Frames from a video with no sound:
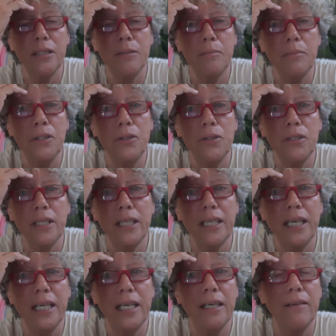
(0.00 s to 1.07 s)
to music
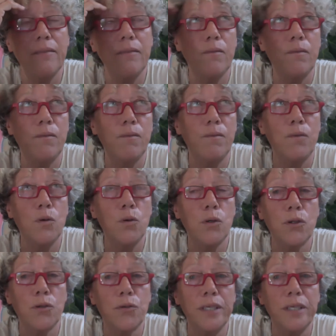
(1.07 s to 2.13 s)
in
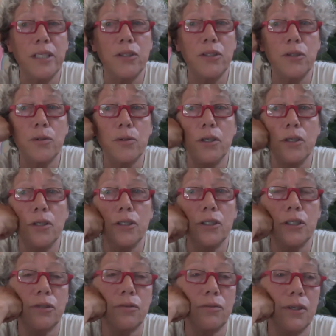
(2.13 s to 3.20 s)
432
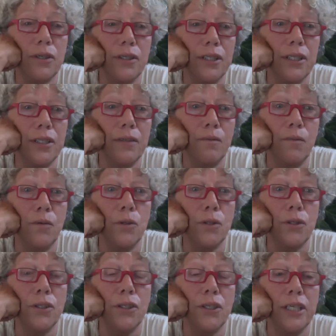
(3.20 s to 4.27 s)
hertz rather than
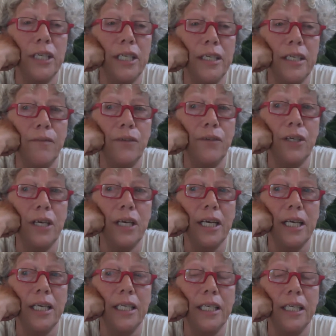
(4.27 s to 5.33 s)
430 if you
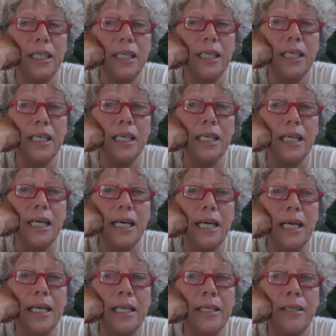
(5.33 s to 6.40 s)
can.
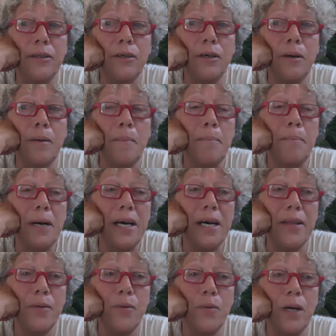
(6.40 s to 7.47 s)
And
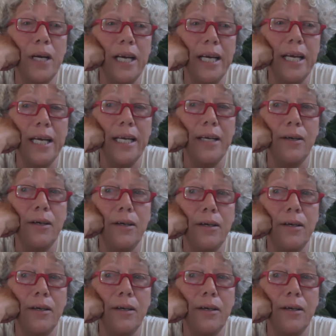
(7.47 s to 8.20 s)
by the way,